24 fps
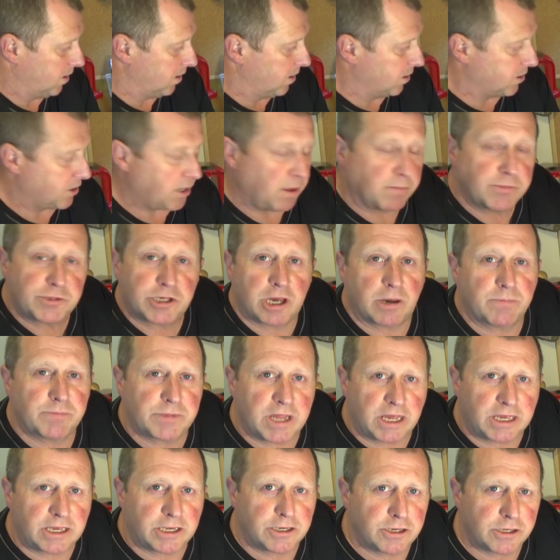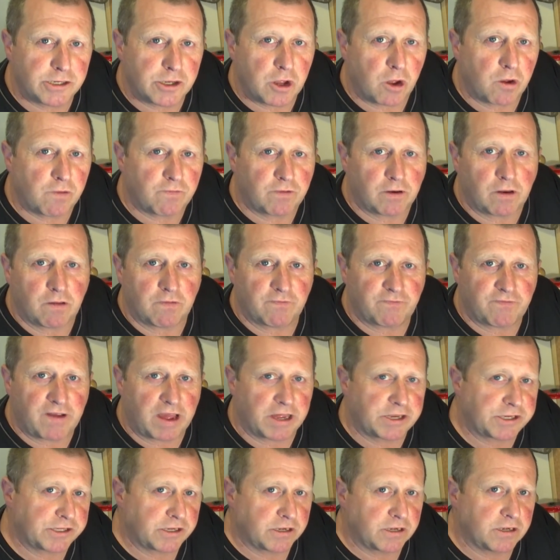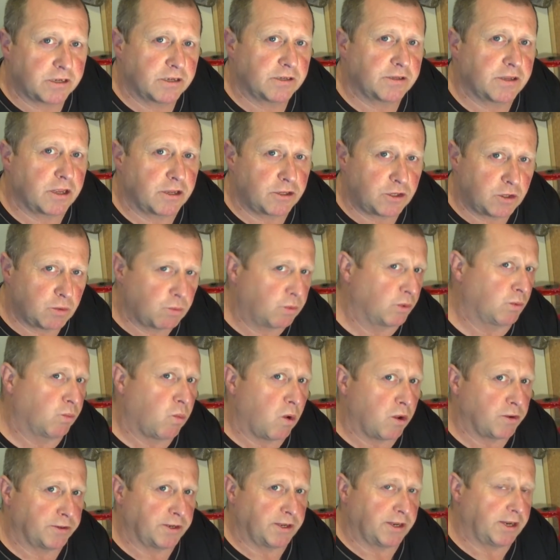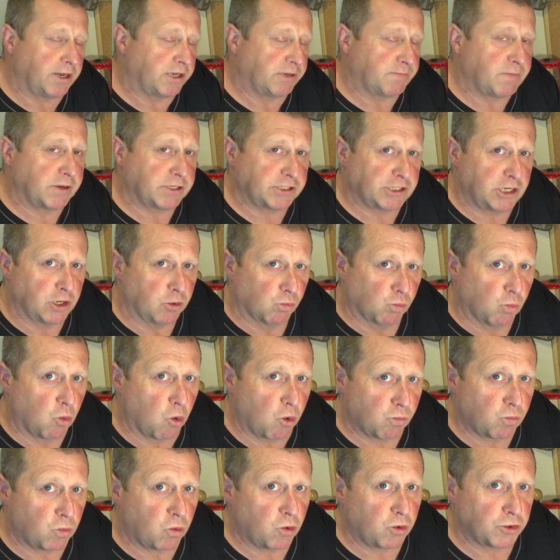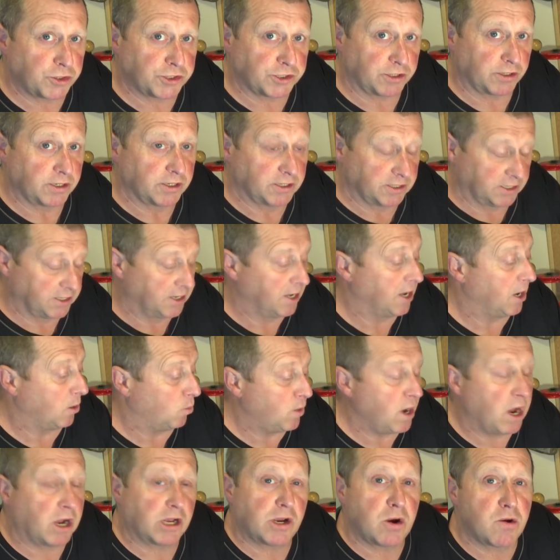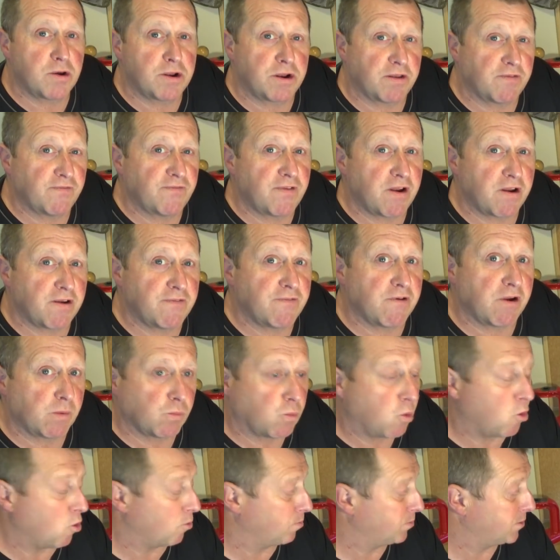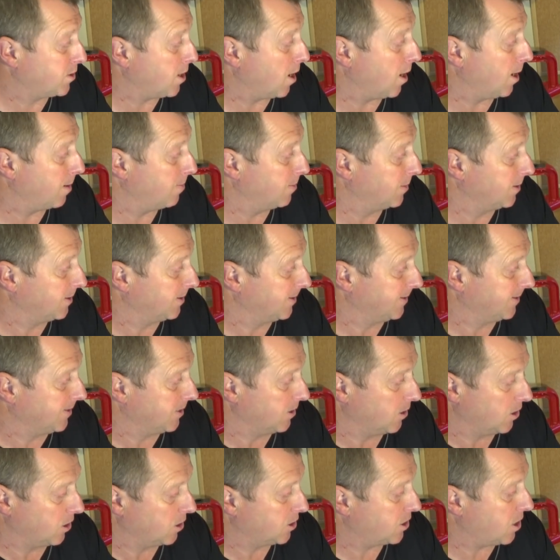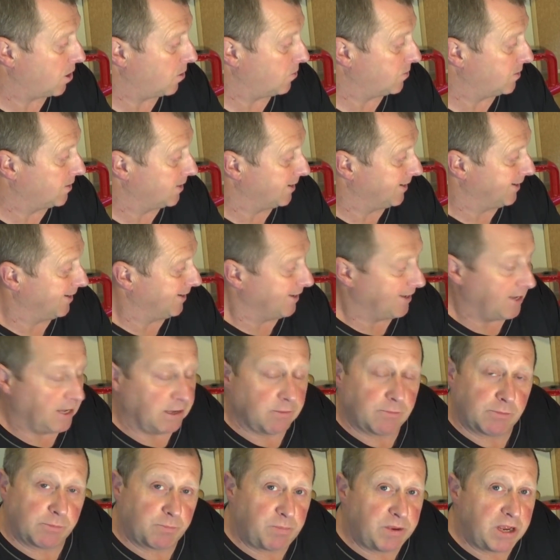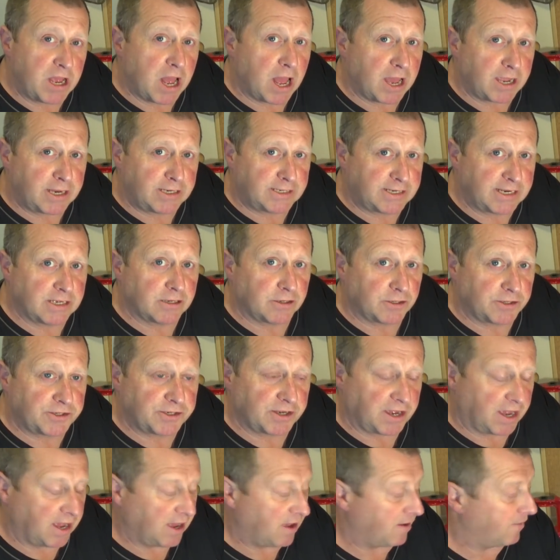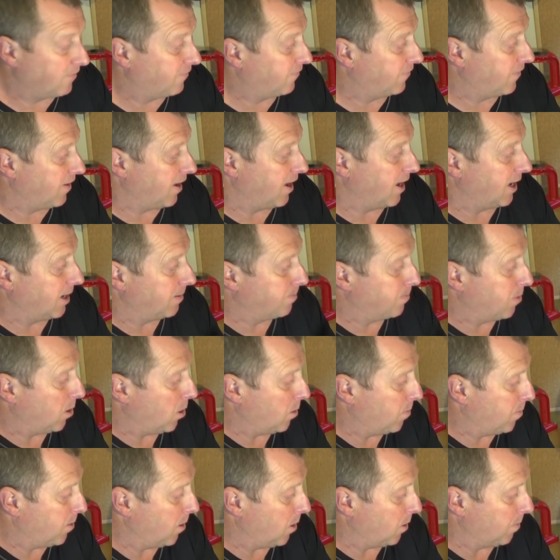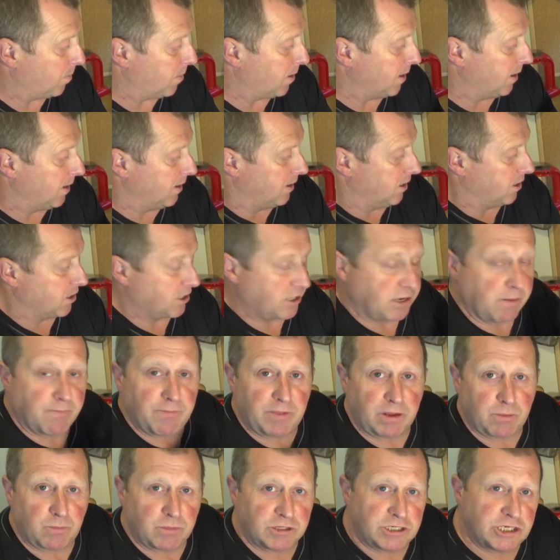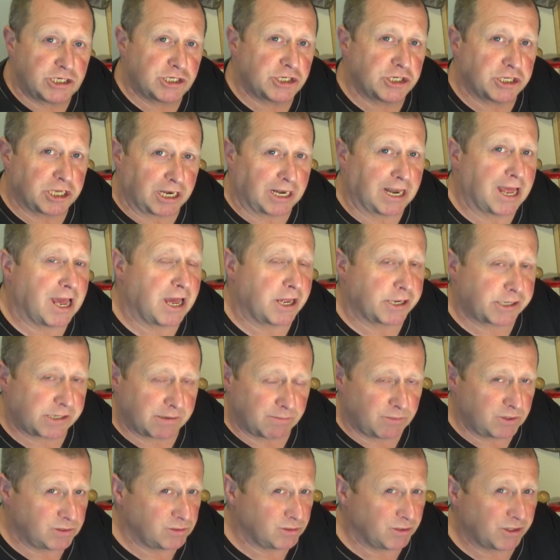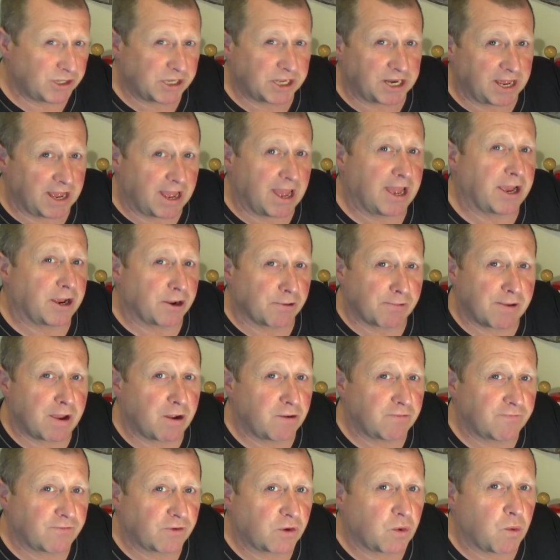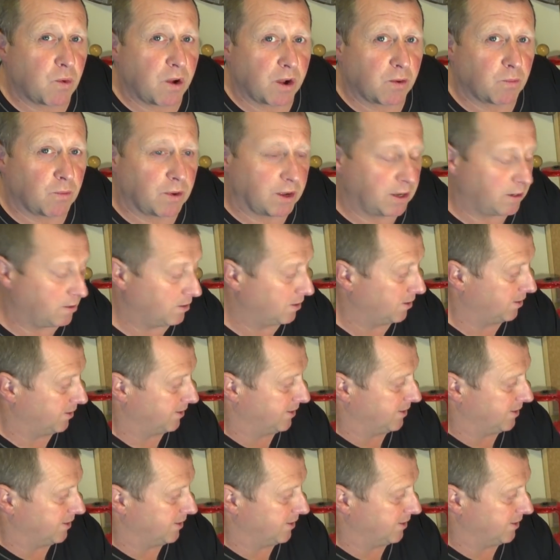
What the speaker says: Sometimes they can dissolve a lot faster than you would want, especially in warm water. And we are going in a very, very warm time. So it would be ideal to have a pop-up, something which is going to last, something which is going to hang around for quite a while.